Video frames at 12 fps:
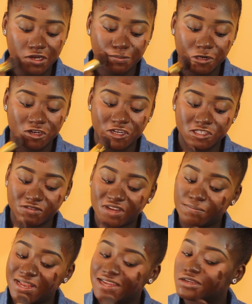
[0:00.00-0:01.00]
products you've
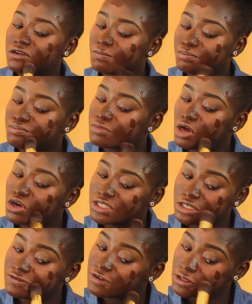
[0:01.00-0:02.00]
applied
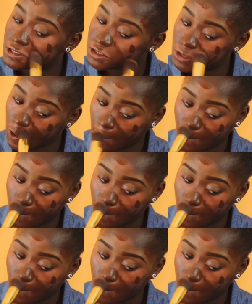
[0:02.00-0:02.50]
under the foundation.